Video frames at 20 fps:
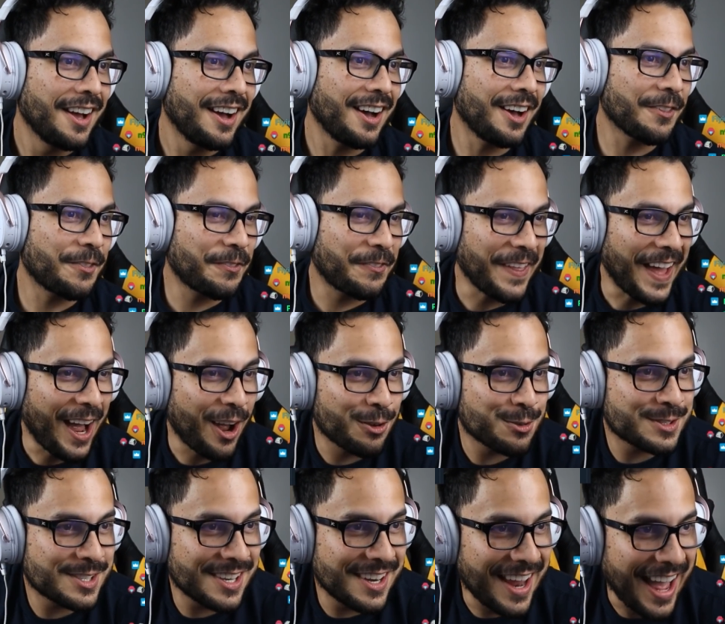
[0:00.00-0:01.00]

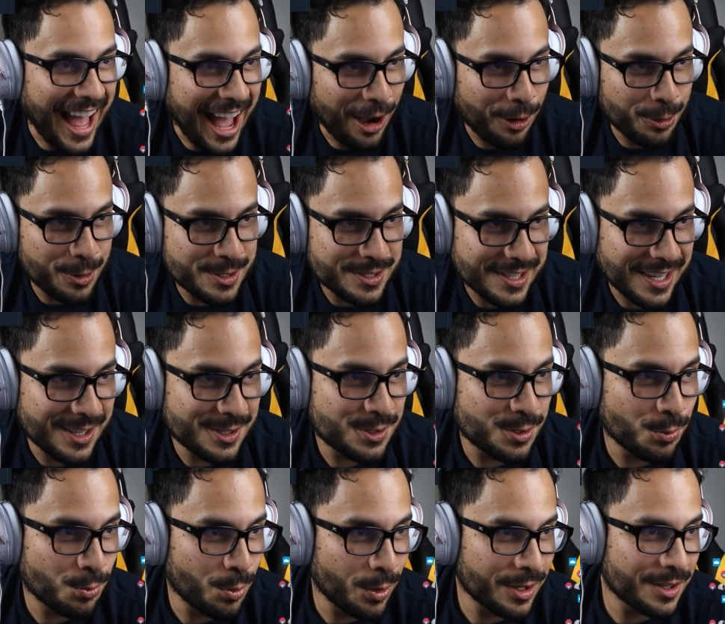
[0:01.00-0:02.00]
1,000 hours
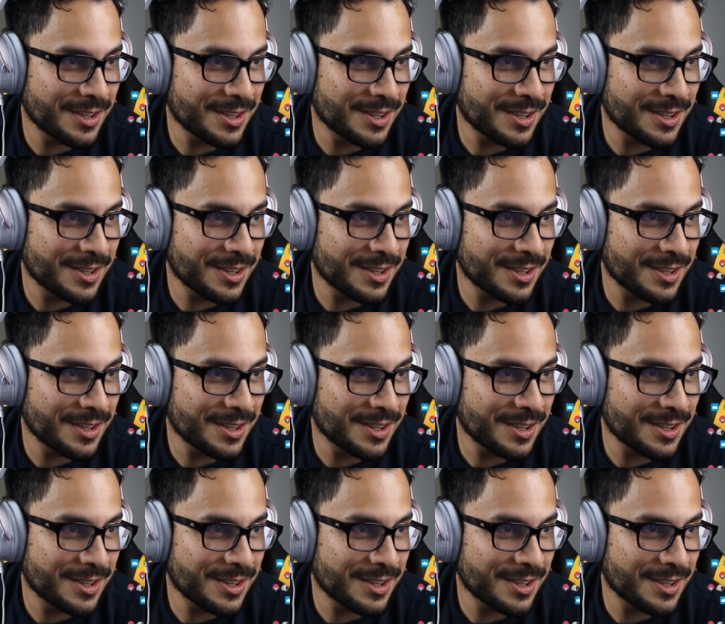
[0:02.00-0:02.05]
into one